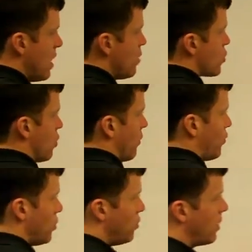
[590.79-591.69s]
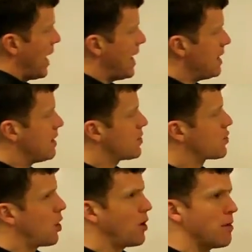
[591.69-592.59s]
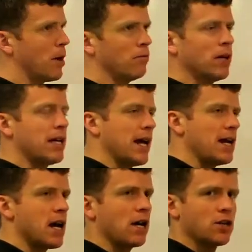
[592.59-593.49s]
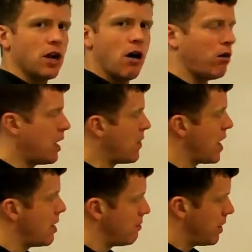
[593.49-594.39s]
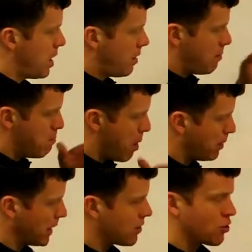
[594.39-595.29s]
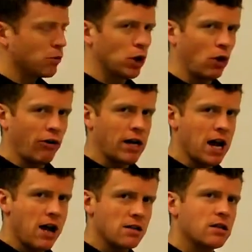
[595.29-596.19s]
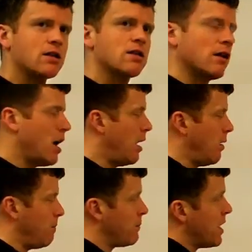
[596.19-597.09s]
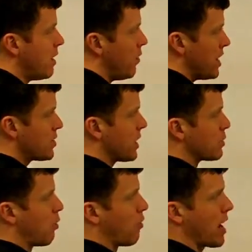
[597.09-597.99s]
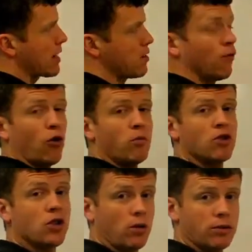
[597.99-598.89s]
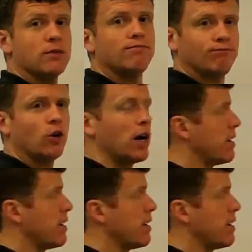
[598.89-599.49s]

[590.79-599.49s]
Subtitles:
So if you heat this sodium up, get it nice and hot, and then bubble in some chlorine gas, these things will react and form salt, right?